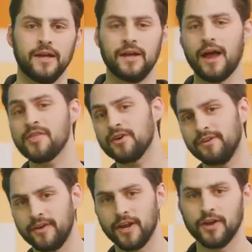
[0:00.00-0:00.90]
In other
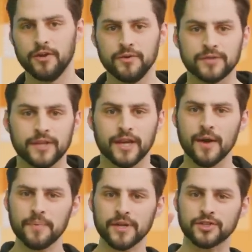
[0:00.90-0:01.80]
NVIDIA news, the
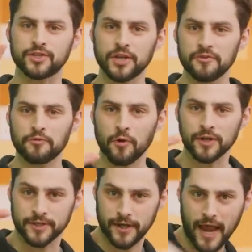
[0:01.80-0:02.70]
company's
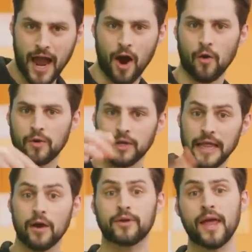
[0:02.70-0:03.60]
GeForce Now
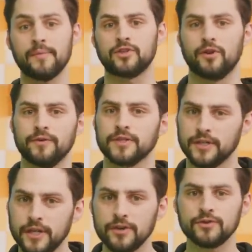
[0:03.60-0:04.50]
cloud gaming service
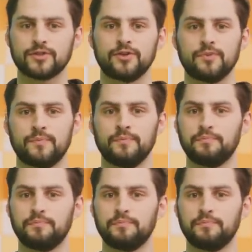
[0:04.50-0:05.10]
continues to